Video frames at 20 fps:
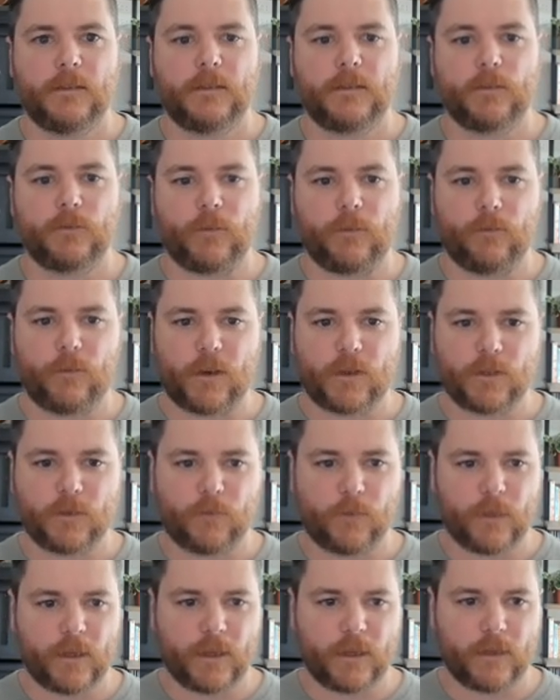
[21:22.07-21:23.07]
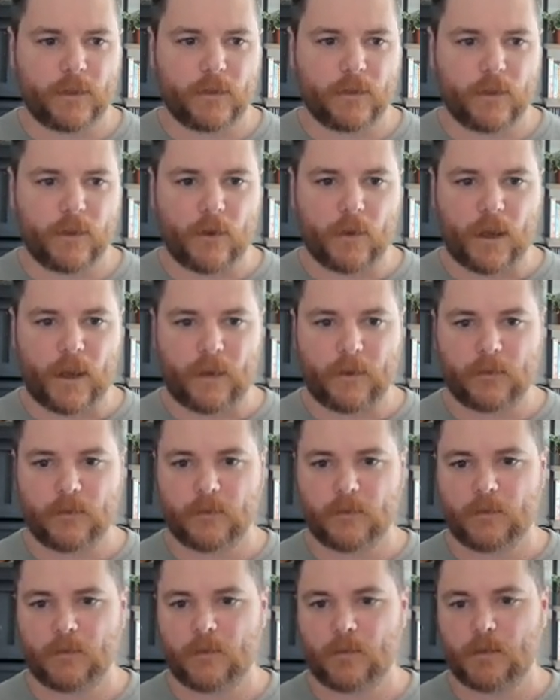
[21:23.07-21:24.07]
Let's refresh the front end. Okay,
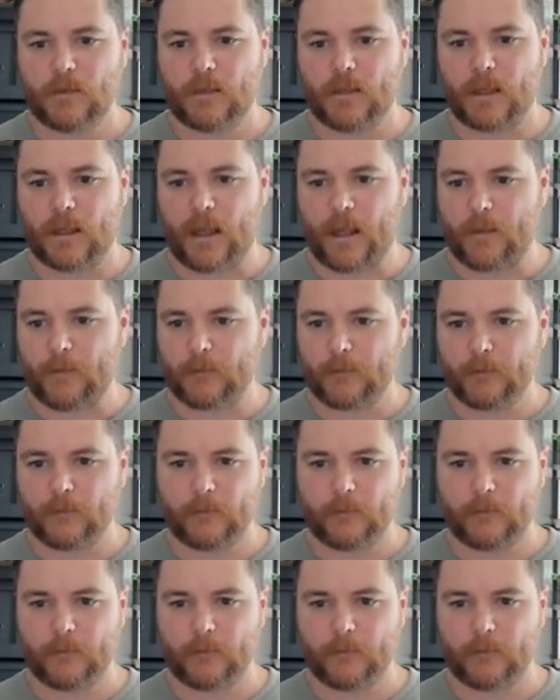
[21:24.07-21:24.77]
look at that.